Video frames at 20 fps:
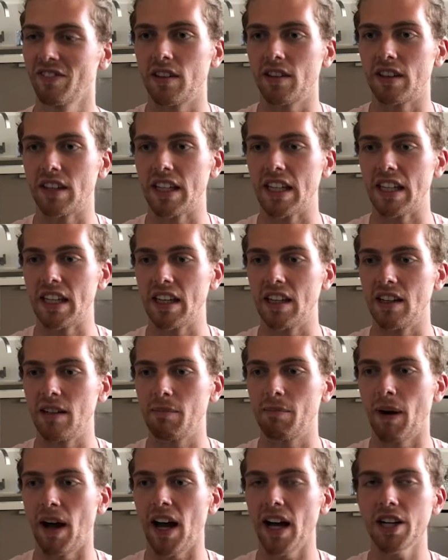The
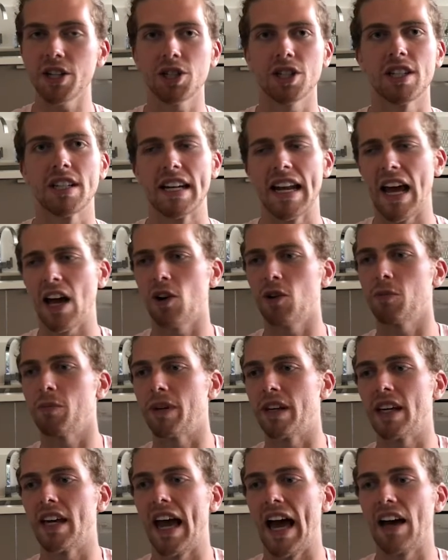pie should now
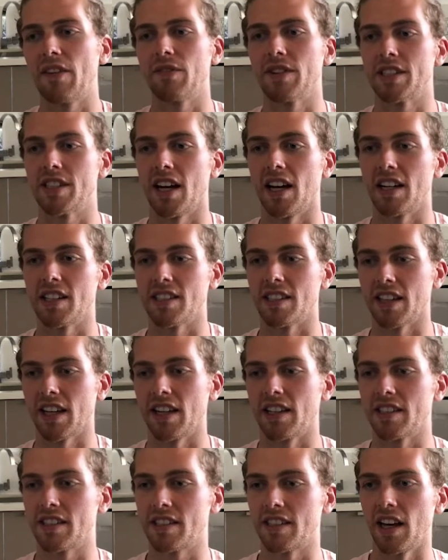be advertising
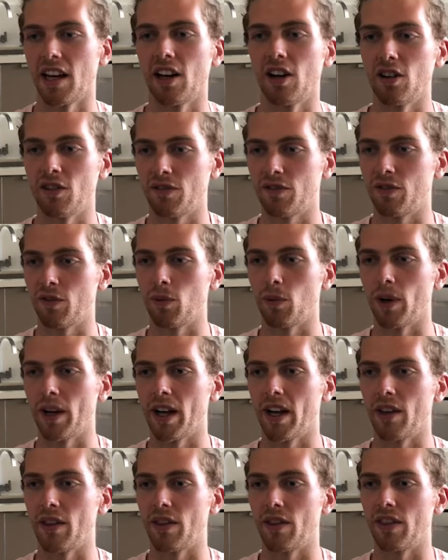itself
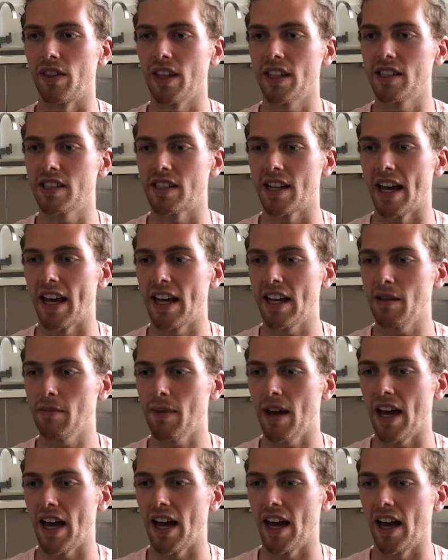with this
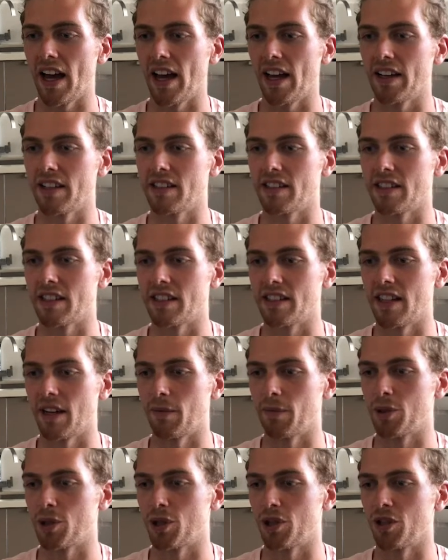name and the
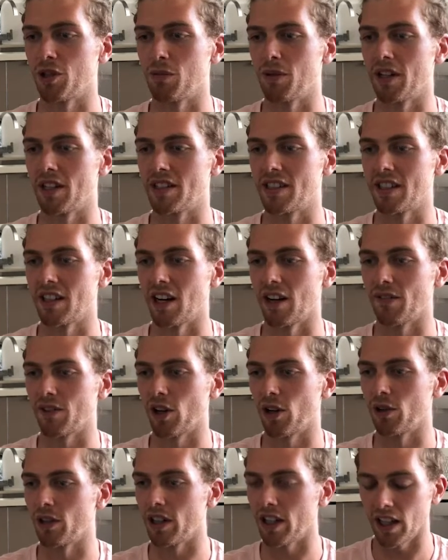temperature and humidity that I've
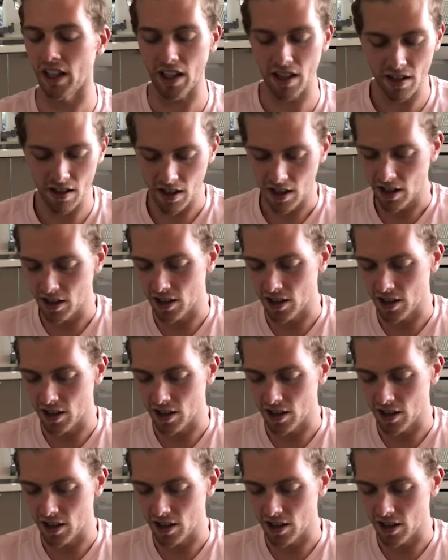coded here.